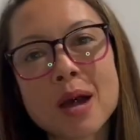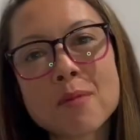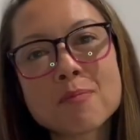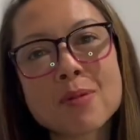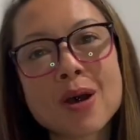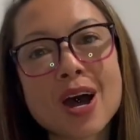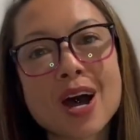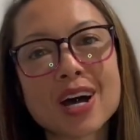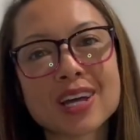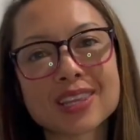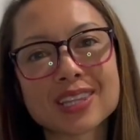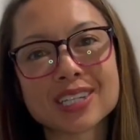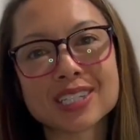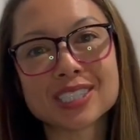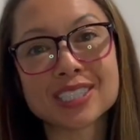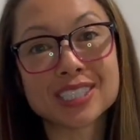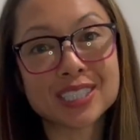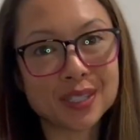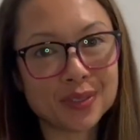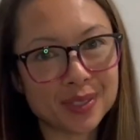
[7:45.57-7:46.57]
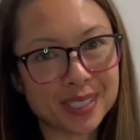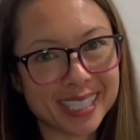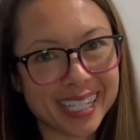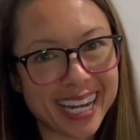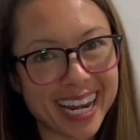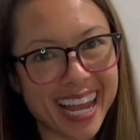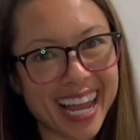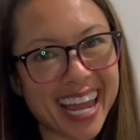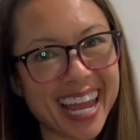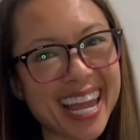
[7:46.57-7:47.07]
On the shoot
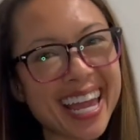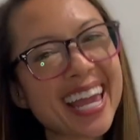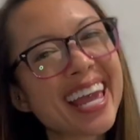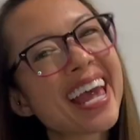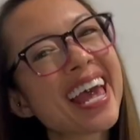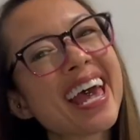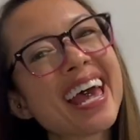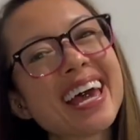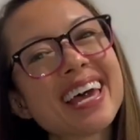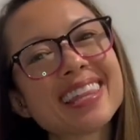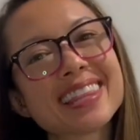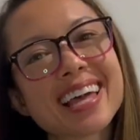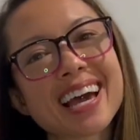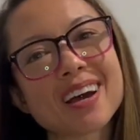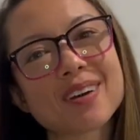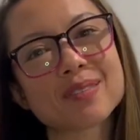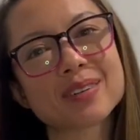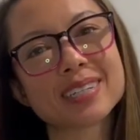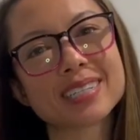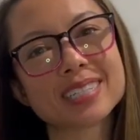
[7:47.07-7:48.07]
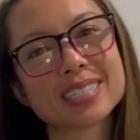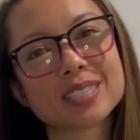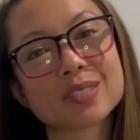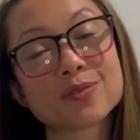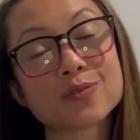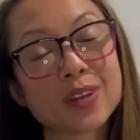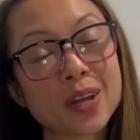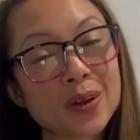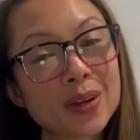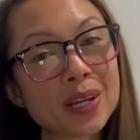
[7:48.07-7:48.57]
today. That was
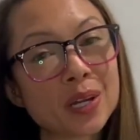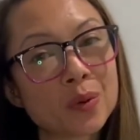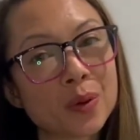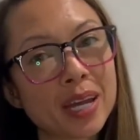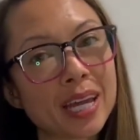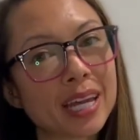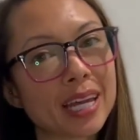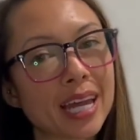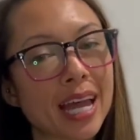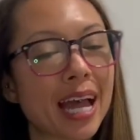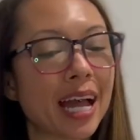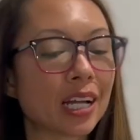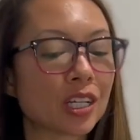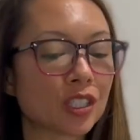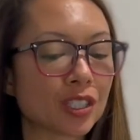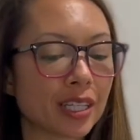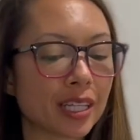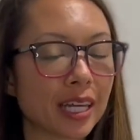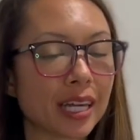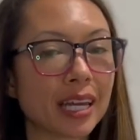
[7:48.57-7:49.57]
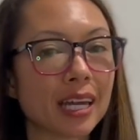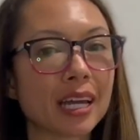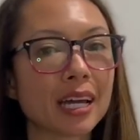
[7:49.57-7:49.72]
very quick, actually.